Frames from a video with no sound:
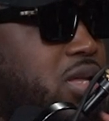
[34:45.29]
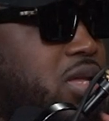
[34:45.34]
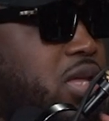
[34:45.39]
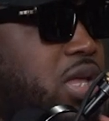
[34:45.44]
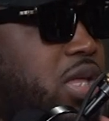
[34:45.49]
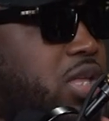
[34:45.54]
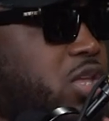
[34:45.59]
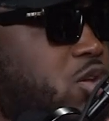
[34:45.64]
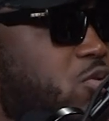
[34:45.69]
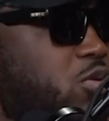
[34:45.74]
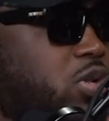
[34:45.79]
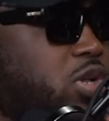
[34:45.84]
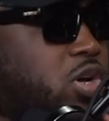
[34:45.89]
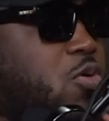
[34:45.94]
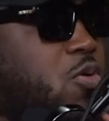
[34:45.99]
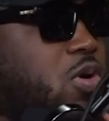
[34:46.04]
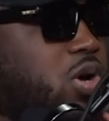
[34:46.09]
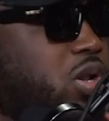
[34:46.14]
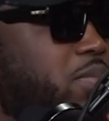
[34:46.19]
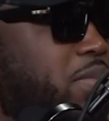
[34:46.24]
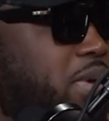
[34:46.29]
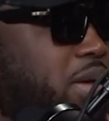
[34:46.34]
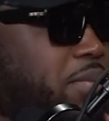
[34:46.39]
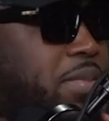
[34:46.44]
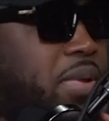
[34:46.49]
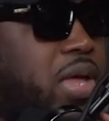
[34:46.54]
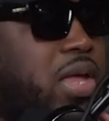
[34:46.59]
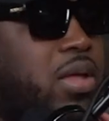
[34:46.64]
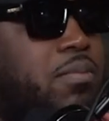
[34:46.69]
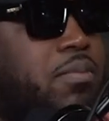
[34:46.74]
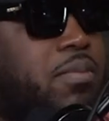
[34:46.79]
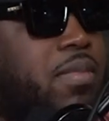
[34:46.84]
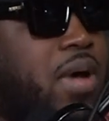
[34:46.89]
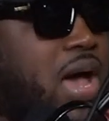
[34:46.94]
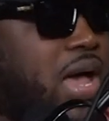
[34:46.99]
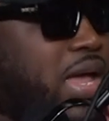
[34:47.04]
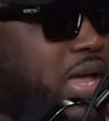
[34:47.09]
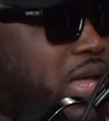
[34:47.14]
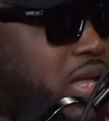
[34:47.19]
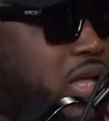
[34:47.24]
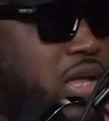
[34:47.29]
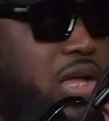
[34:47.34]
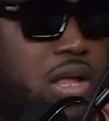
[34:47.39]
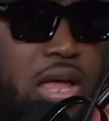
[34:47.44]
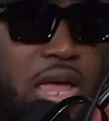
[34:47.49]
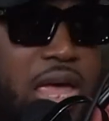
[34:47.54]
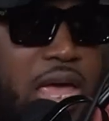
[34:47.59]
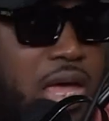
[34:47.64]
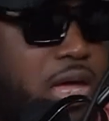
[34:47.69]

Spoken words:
You and the quarterback, my head